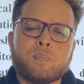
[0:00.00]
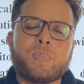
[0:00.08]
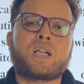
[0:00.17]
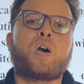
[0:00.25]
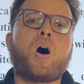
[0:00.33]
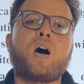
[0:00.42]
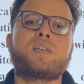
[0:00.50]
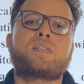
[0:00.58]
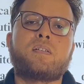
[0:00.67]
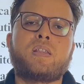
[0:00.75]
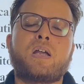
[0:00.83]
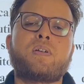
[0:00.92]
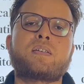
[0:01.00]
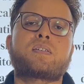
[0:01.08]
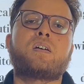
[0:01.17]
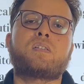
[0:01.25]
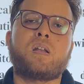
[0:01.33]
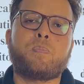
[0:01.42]
Because there are
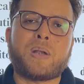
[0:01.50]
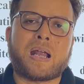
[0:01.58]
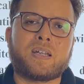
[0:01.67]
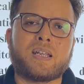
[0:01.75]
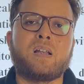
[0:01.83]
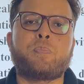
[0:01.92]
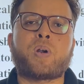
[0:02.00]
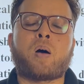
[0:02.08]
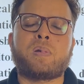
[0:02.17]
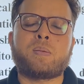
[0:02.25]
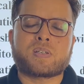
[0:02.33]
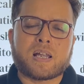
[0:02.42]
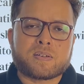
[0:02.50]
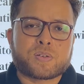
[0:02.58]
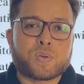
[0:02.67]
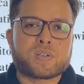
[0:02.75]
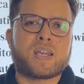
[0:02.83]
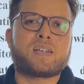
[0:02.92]
certain practical problems
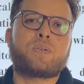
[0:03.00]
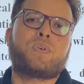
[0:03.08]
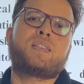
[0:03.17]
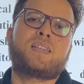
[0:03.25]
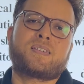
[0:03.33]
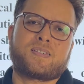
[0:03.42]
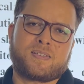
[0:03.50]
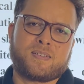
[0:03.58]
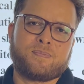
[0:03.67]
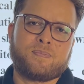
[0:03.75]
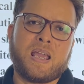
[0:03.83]
associated with this.